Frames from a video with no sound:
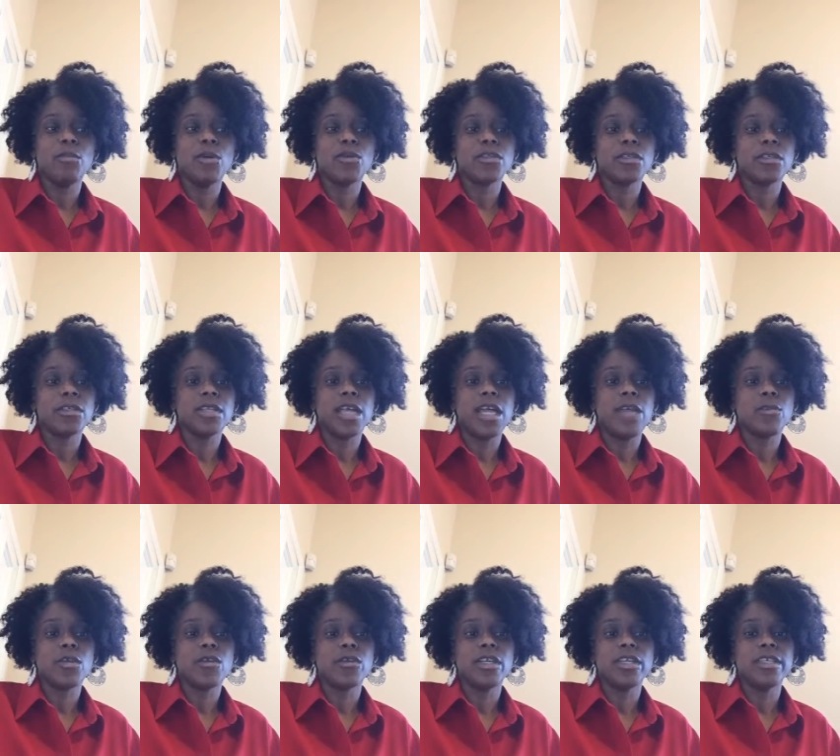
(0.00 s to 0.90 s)
most of the
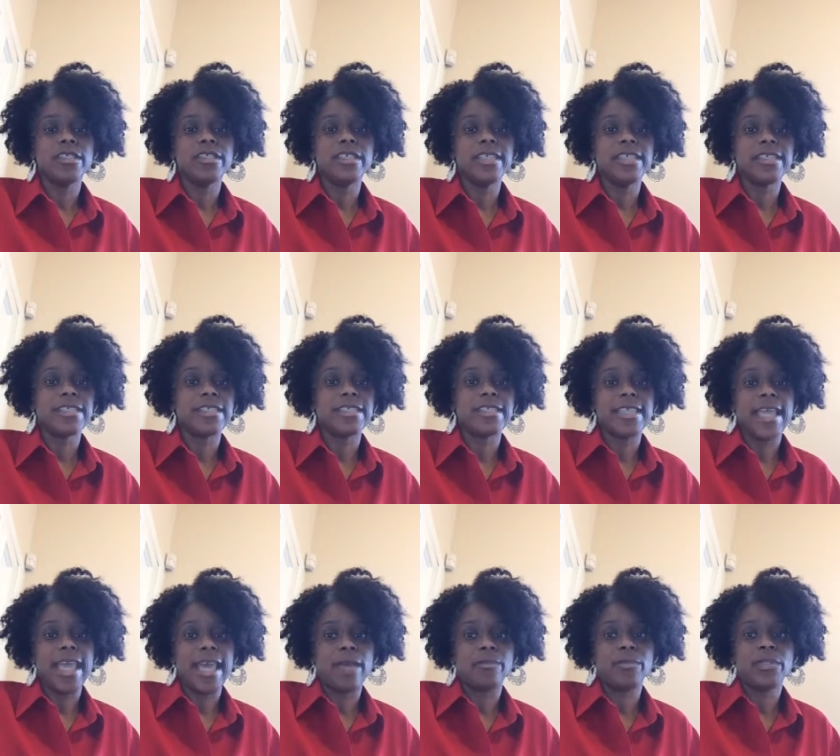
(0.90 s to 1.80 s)
time your energy is
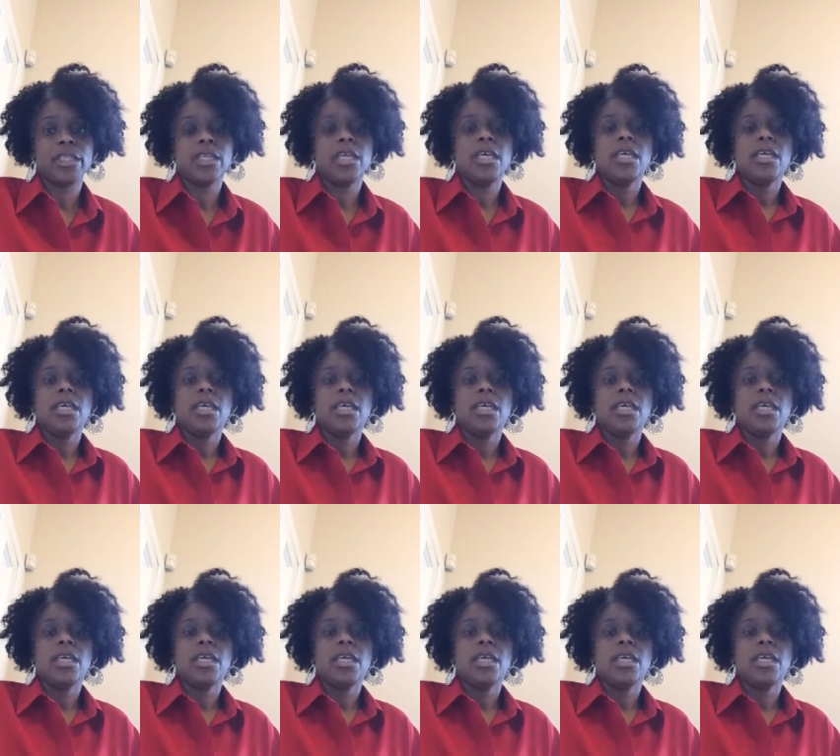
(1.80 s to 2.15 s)
zapped.